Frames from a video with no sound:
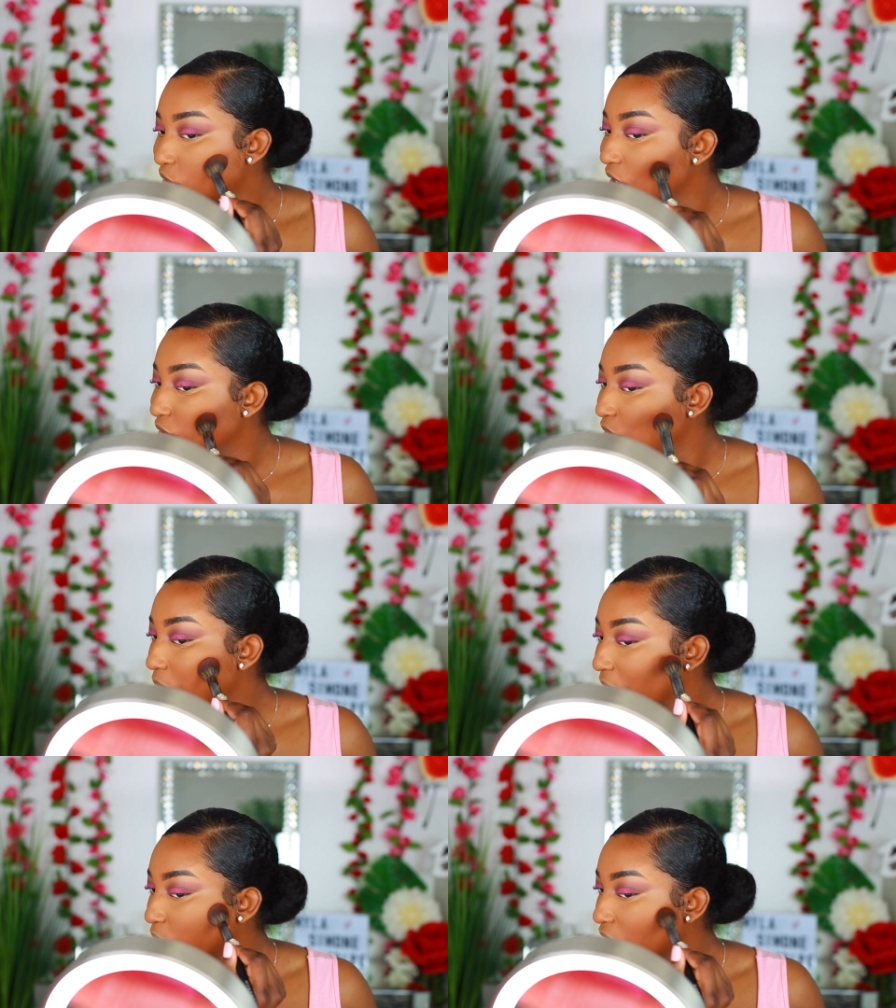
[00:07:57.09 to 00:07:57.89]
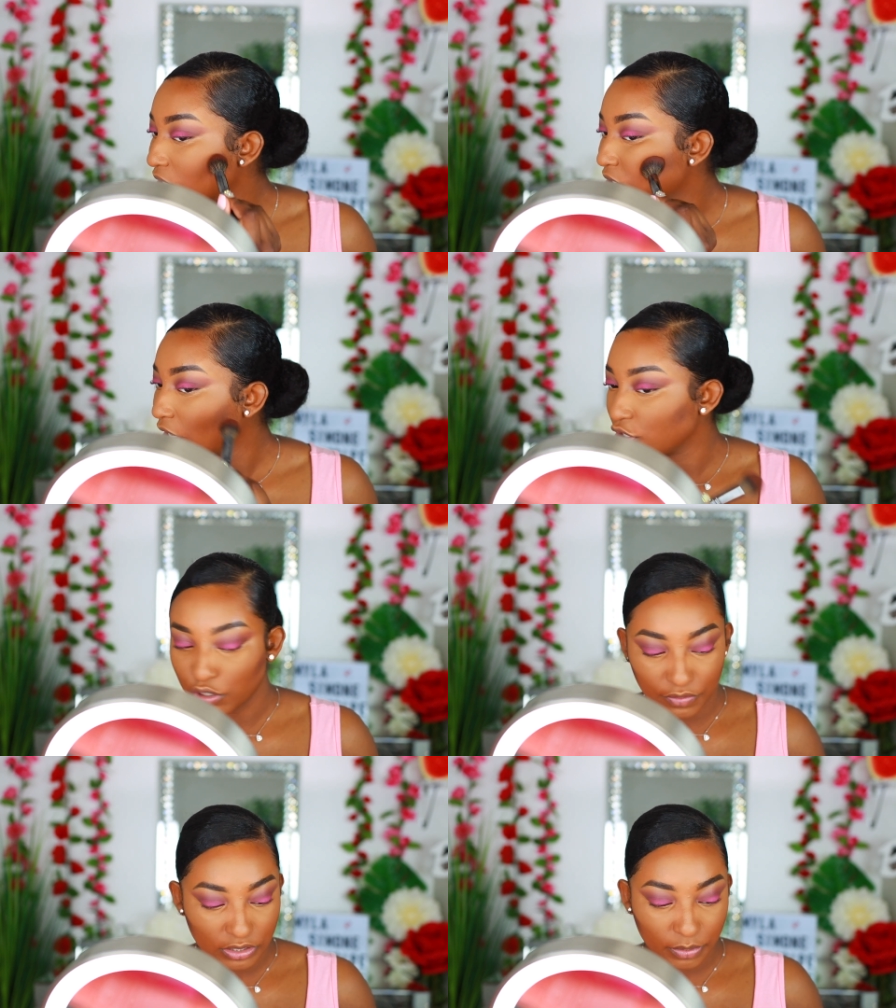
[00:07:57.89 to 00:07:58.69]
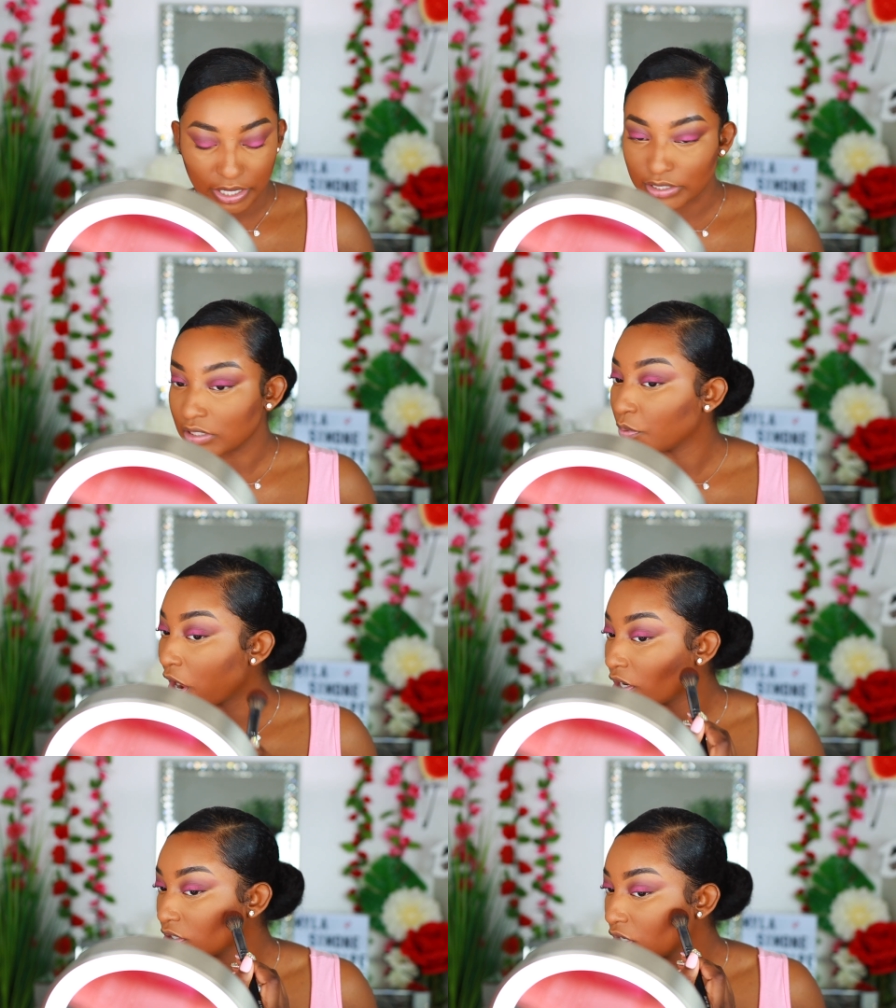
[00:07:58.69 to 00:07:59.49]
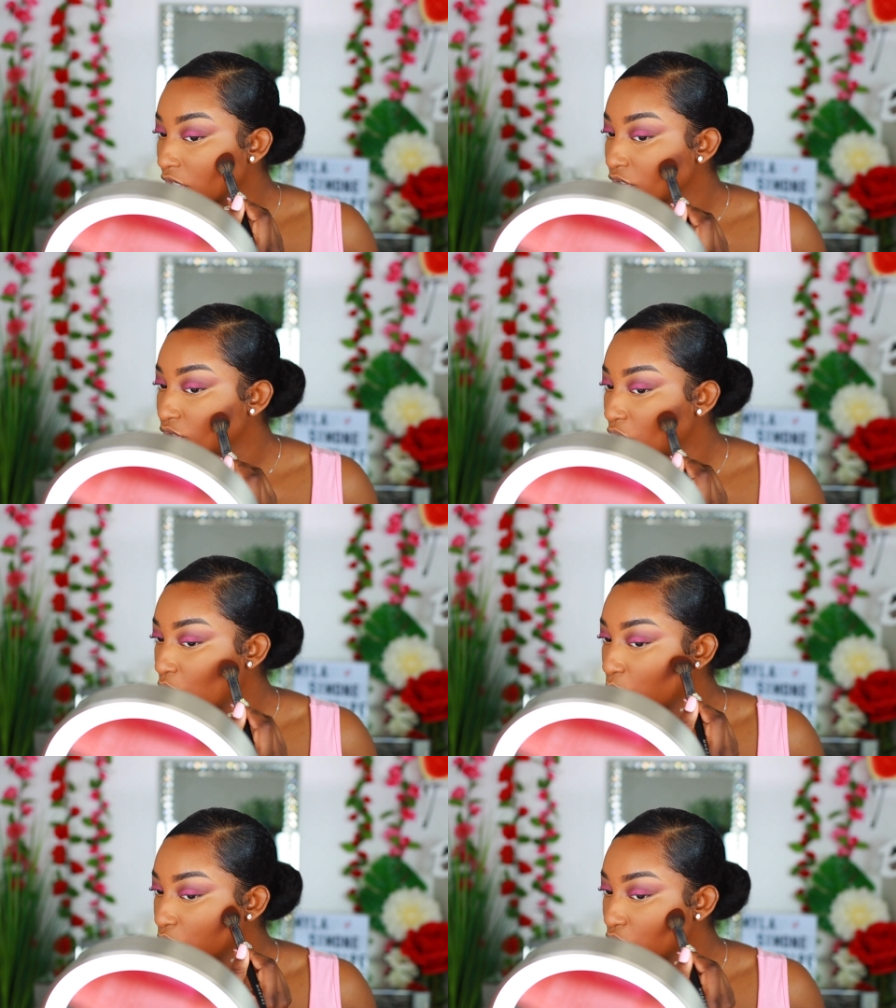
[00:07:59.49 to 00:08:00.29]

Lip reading: That's what I mean when I say Juvia's Place's products are so